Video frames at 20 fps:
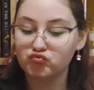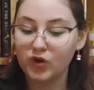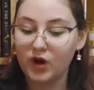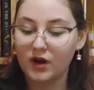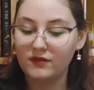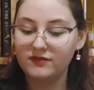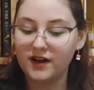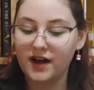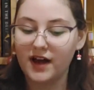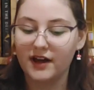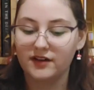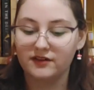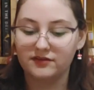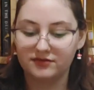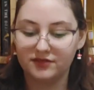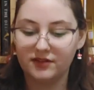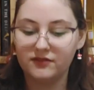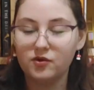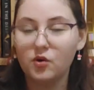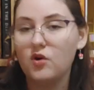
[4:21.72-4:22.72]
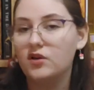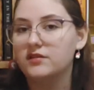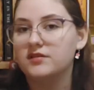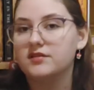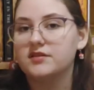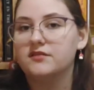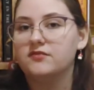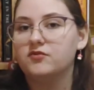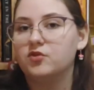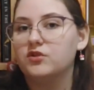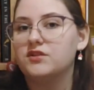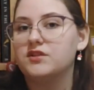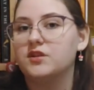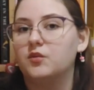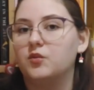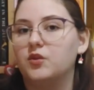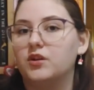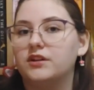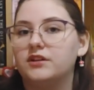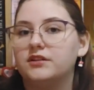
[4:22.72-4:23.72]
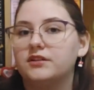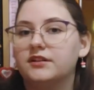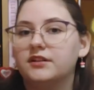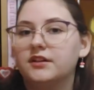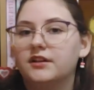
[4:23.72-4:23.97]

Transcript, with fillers: A five. Of course, of course it would.